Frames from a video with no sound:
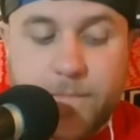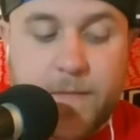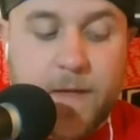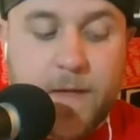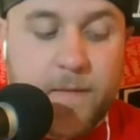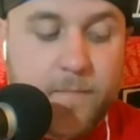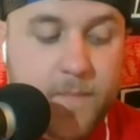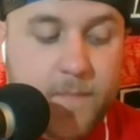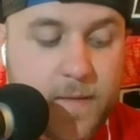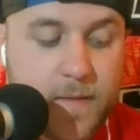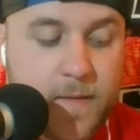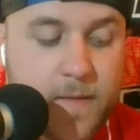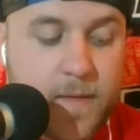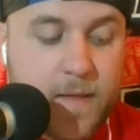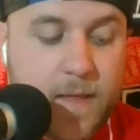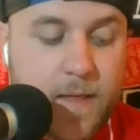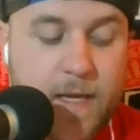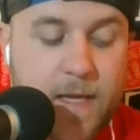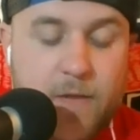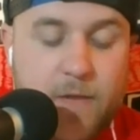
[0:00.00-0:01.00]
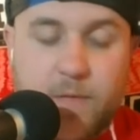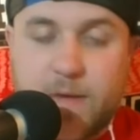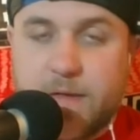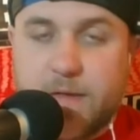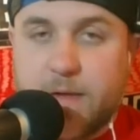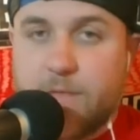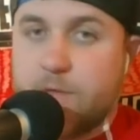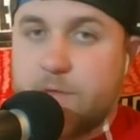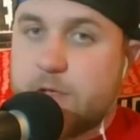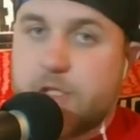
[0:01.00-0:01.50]
Yeah, and like we
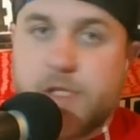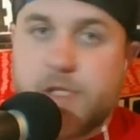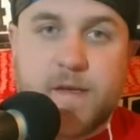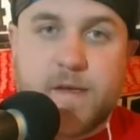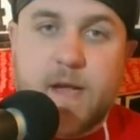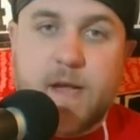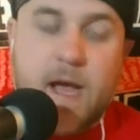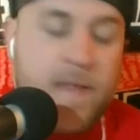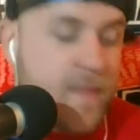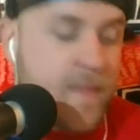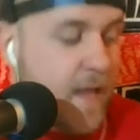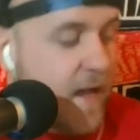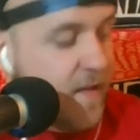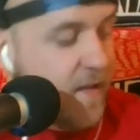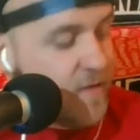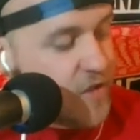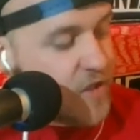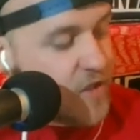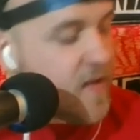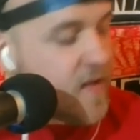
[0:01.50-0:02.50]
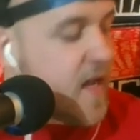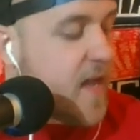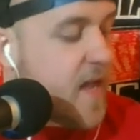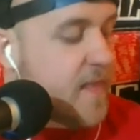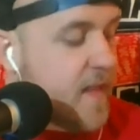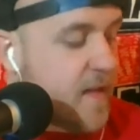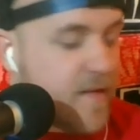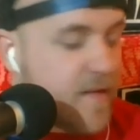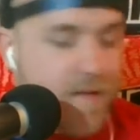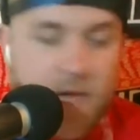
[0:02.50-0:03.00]
said before, she's got that
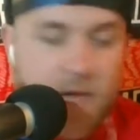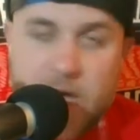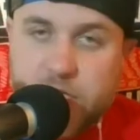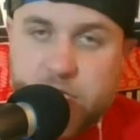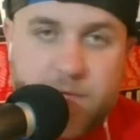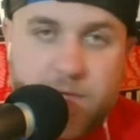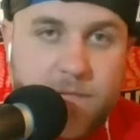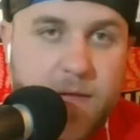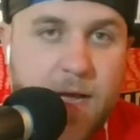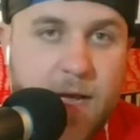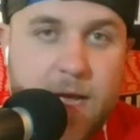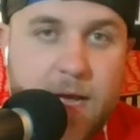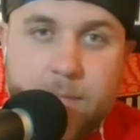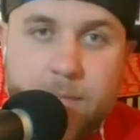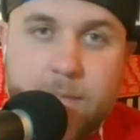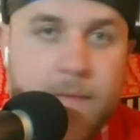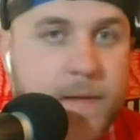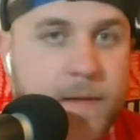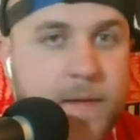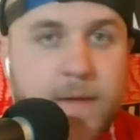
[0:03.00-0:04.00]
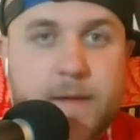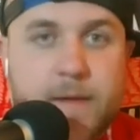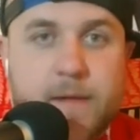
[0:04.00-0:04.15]
Sasha vibe.